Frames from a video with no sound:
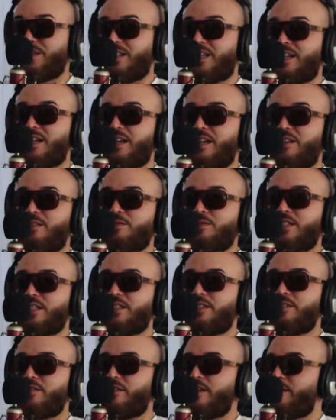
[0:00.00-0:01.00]
Nah, I
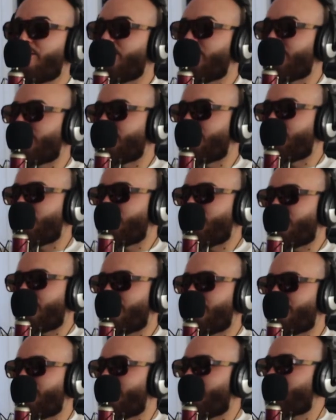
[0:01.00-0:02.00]
don't I'm think you're ever gonna
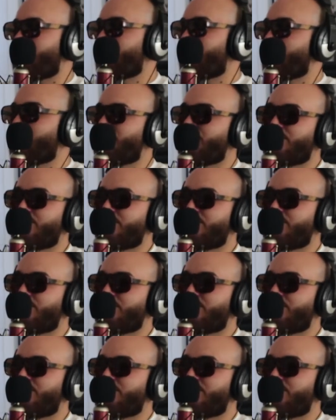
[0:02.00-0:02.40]
lose hair, bro.